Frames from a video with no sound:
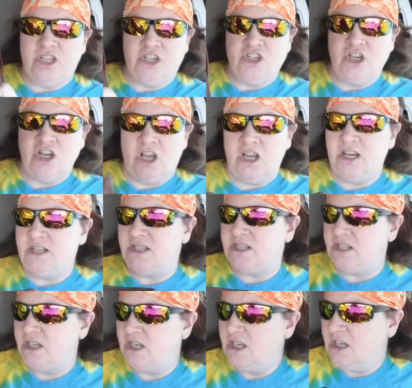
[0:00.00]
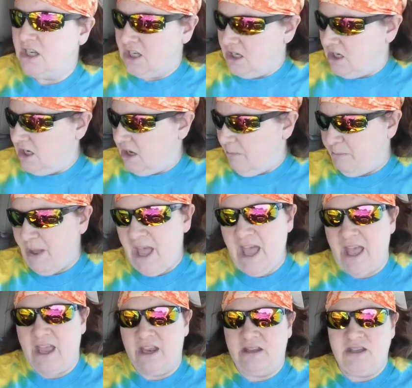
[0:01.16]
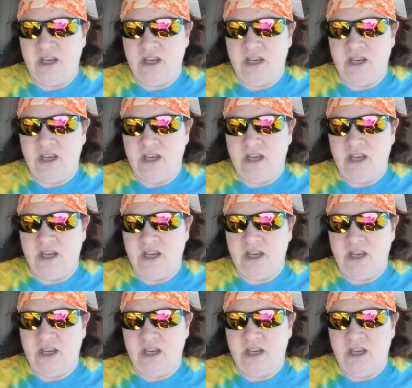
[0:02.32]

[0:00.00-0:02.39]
such a nice bag.